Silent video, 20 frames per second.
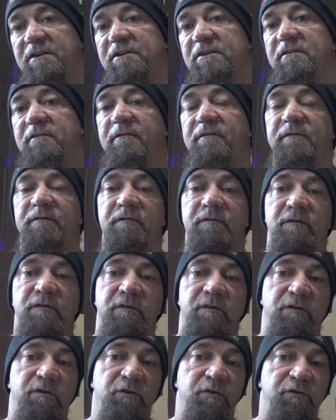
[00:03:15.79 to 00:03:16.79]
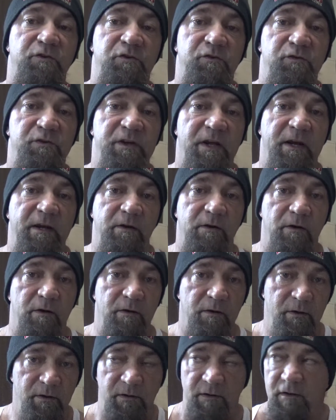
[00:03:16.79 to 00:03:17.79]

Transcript: is if you two take her,